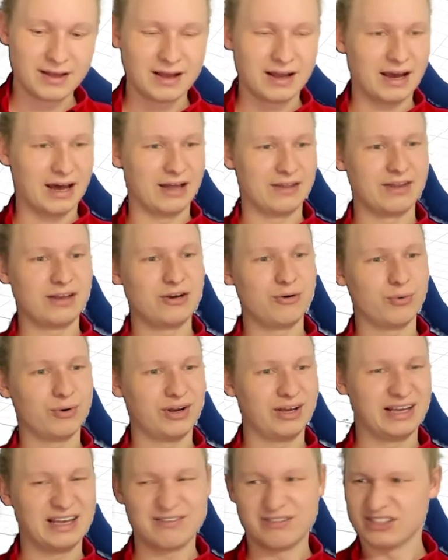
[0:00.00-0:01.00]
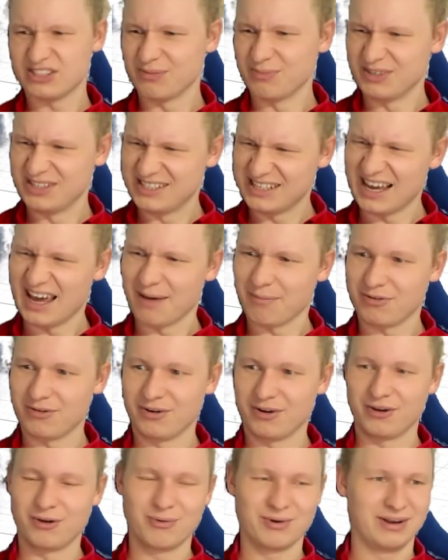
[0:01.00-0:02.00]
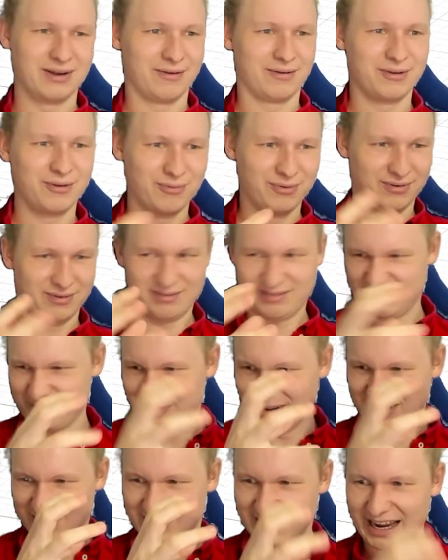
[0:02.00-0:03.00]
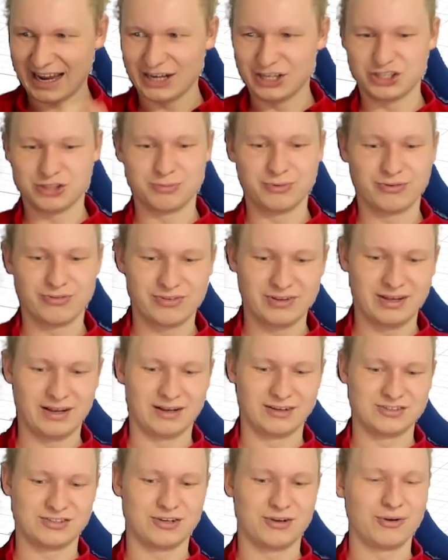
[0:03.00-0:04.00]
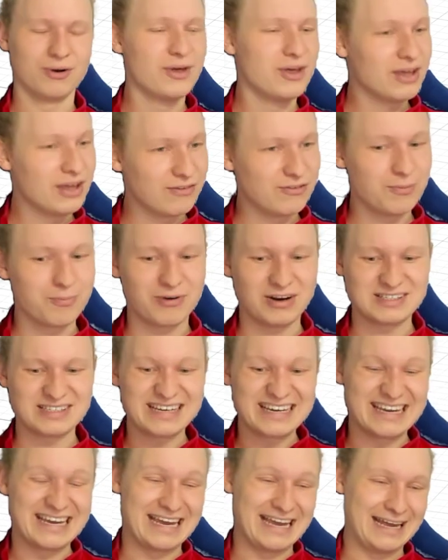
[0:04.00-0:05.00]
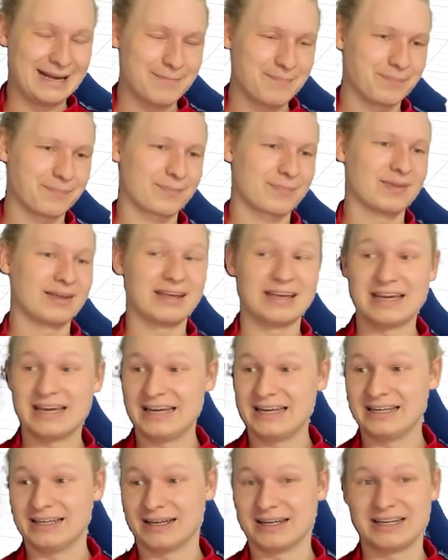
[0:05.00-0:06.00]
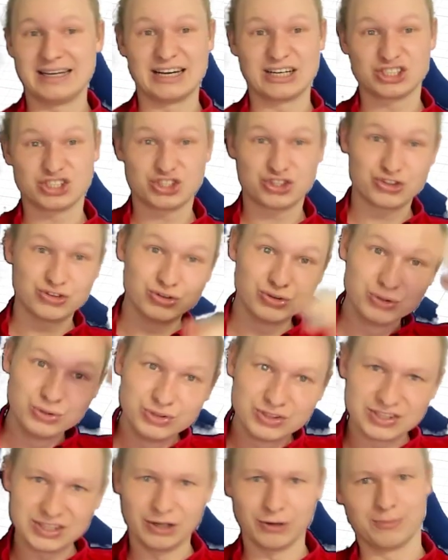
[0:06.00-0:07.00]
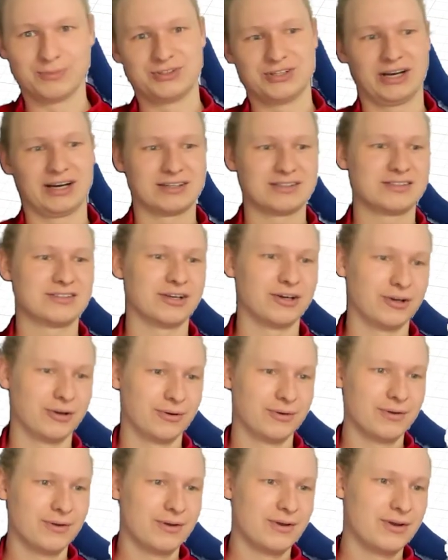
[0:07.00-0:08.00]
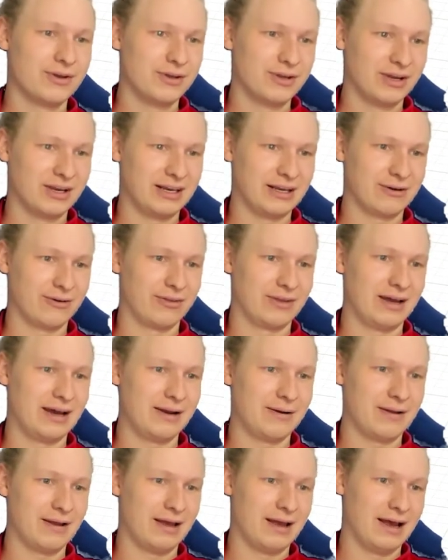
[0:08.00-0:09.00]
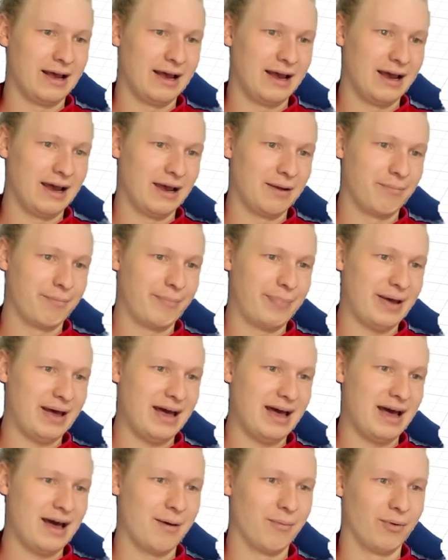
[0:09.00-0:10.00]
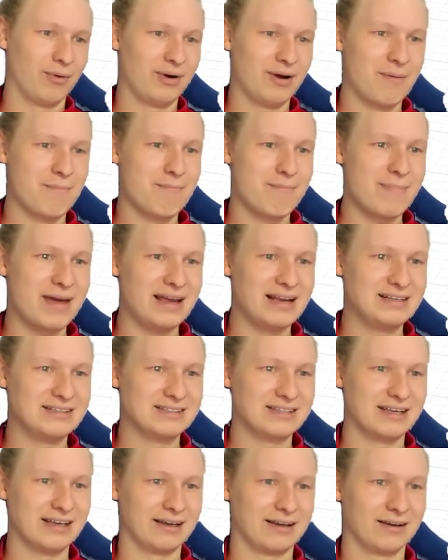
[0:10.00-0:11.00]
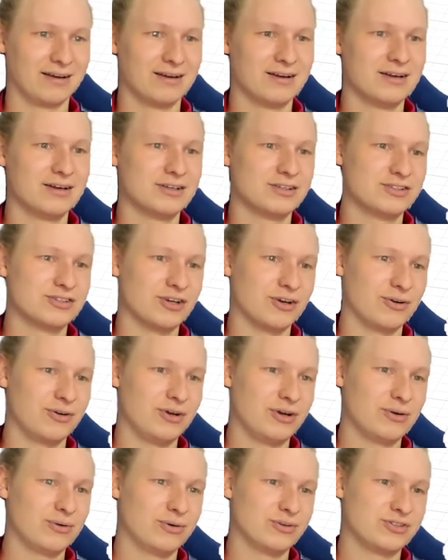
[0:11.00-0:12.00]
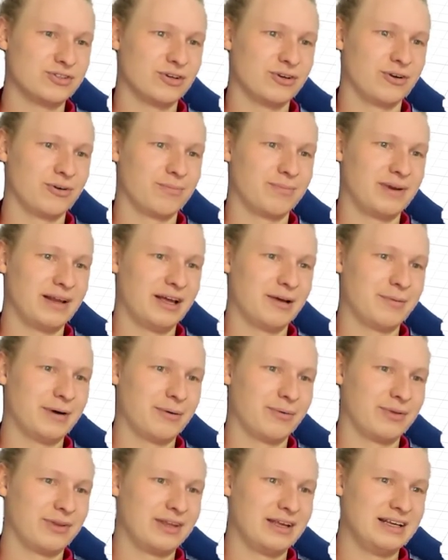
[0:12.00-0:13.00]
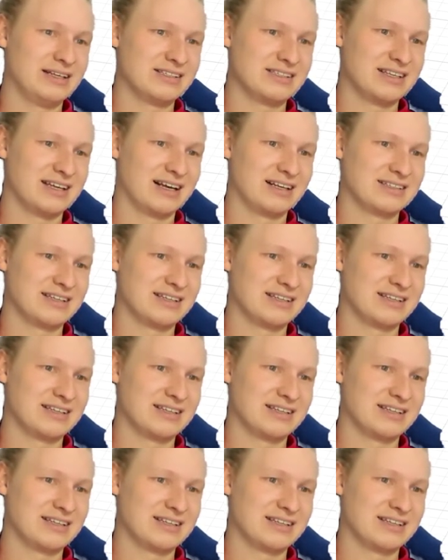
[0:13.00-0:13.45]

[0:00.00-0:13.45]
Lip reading: And then you want to give it some depth. You know, you want it to be a tangible thing. So if you press E extrudes the object. So you click on that, and bam, amazing. So you can also play about with these things.